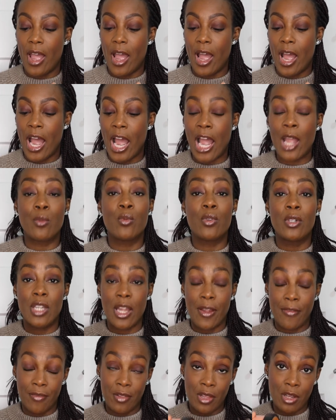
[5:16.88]
I would
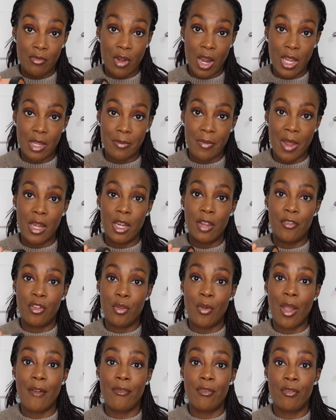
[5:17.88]
definitely recommend, if you
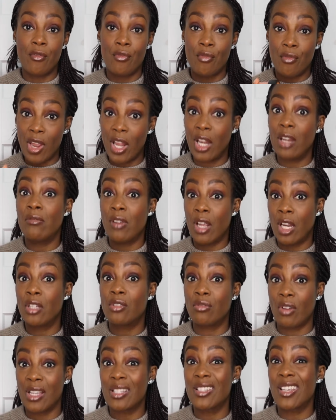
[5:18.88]
have really, really
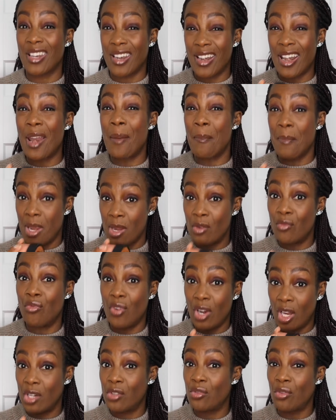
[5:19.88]
dry skin, and I mean
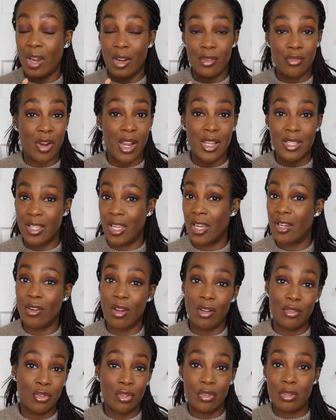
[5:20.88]
really dry skin,
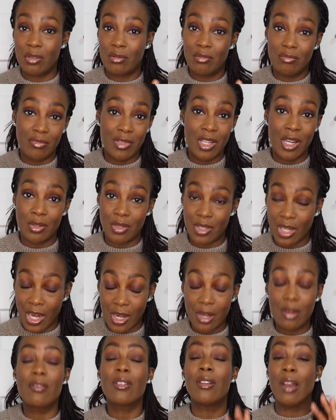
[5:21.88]
not just, you know, it's like
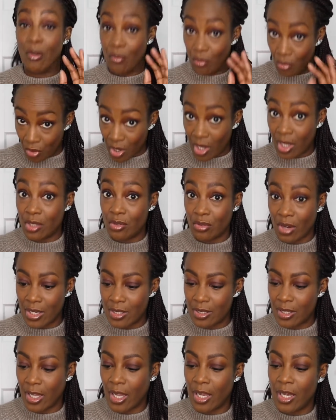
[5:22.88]
really dry
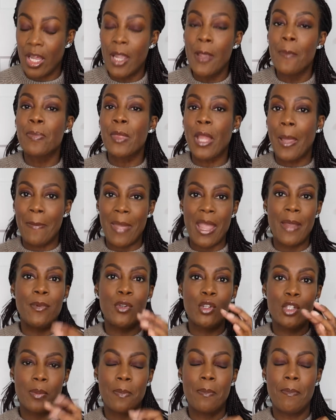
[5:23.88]
skin, maybe
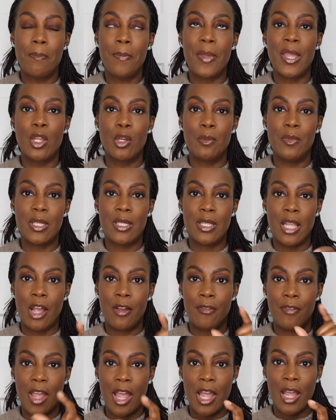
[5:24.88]
just pick up
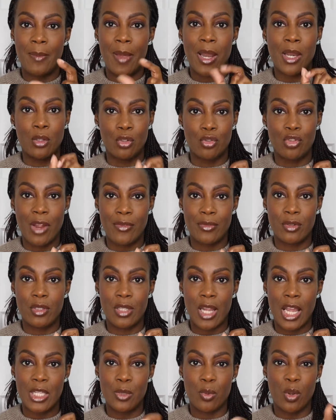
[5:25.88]
yourself a little travel
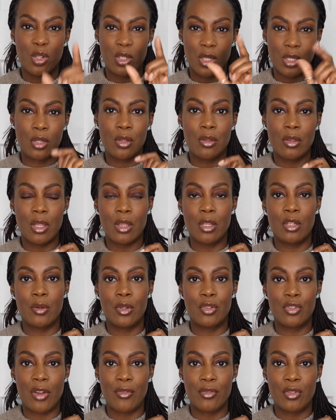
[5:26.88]
size one, because I do think they do a
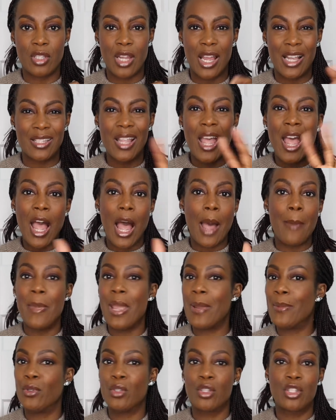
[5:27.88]
travel size, and
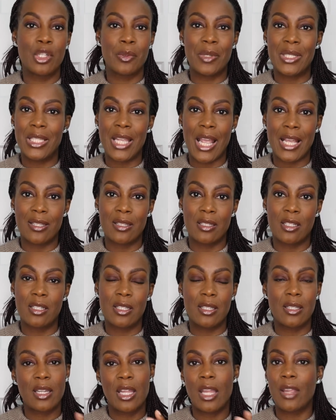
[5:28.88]
maybe just do a test just
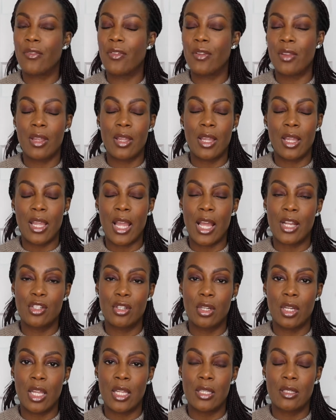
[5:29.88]
to see if it
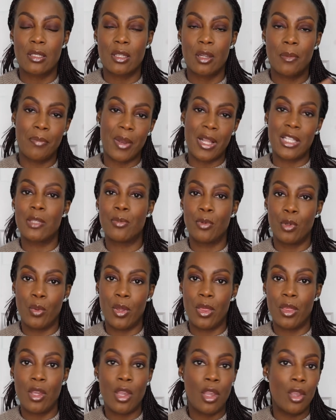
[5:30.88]
actually is compatible
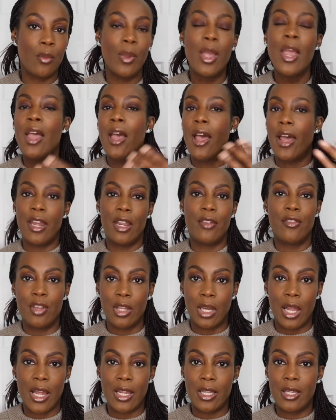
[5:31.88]
with you and if you
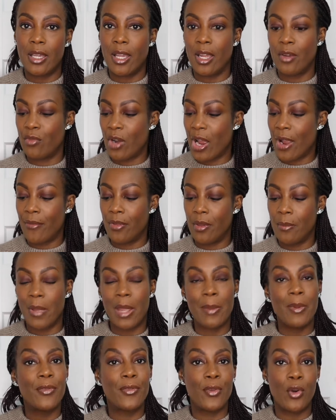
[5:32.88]
like it, rather than
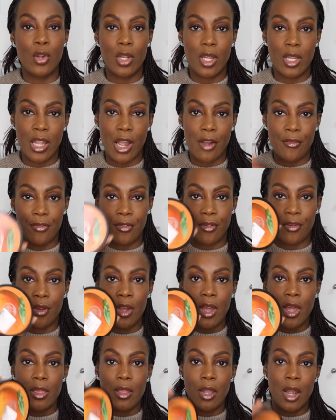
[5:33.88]
maybe forking out for
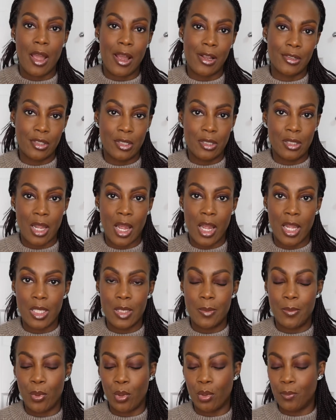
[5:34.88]
the larger size.
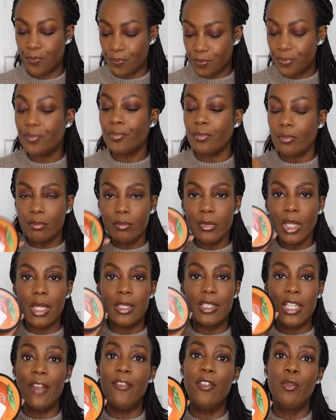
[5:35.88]
But
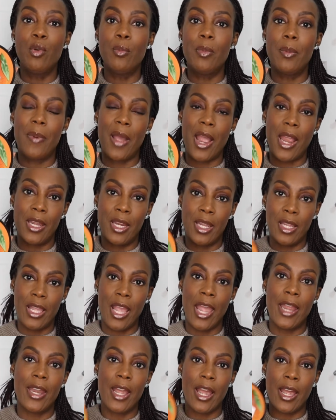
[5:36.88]
definitely will be buying
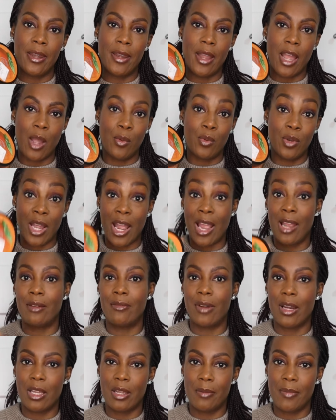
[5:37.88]
again, and I would highly
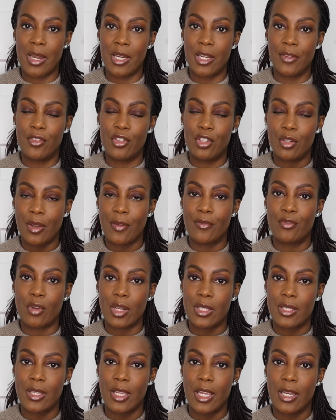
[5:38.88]
recommend if you do have dry
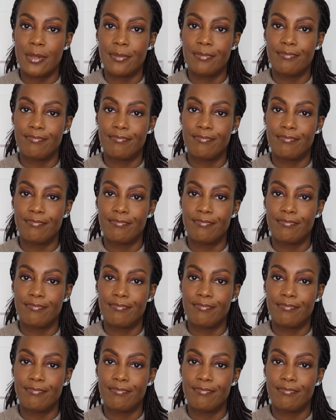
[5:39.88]
skin.